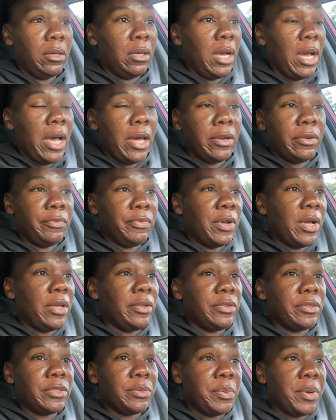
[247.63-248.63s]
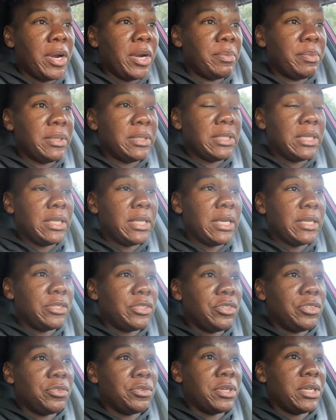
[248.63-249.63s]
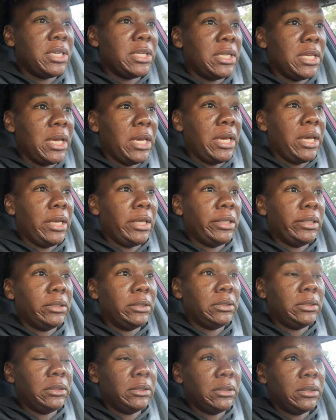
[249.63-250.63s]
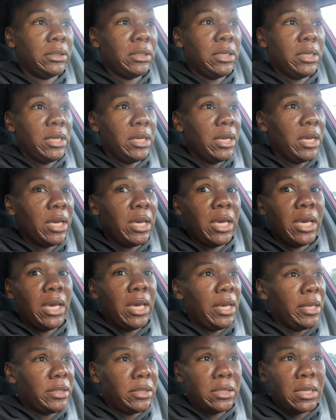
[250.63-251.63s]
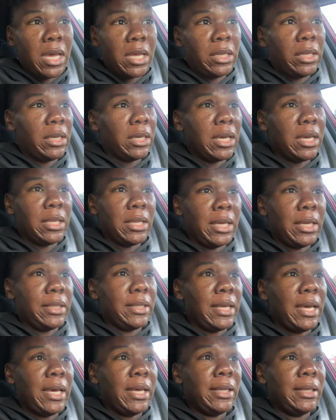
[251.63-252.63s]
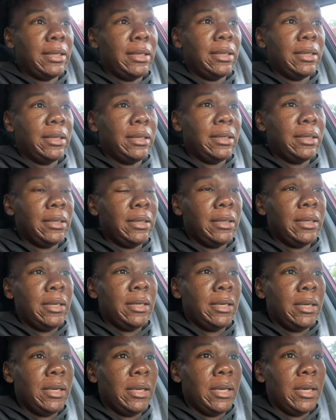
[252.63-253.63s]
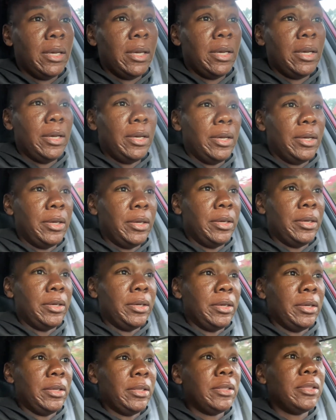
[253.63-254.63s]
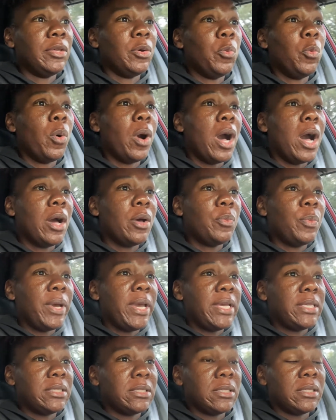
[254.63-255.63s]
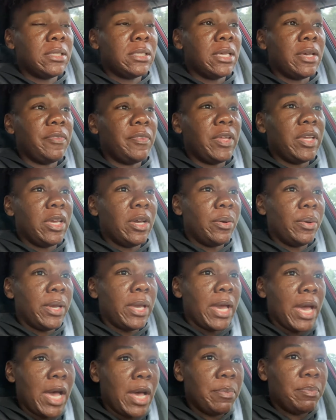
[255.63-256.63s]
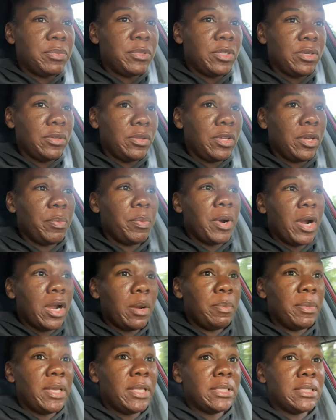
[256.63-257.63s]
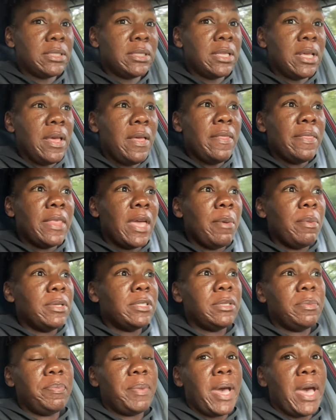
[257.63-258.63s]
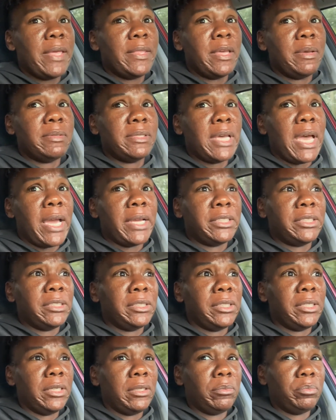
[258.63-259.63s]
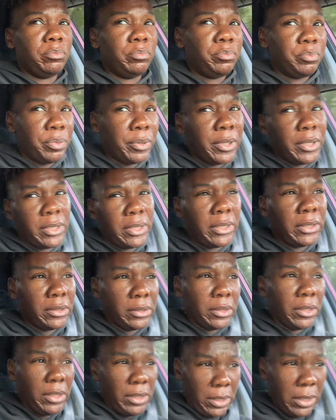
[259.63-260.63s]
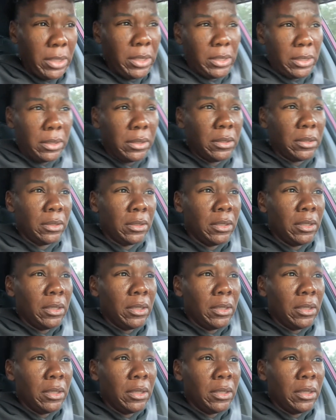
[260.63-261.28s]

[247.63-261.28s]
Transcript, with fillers: out of all those apartments on that street and it's not looking like that. Uh, the walkways and stuff like going up to the apartments, that wasn't bad. That was actually pretty clean.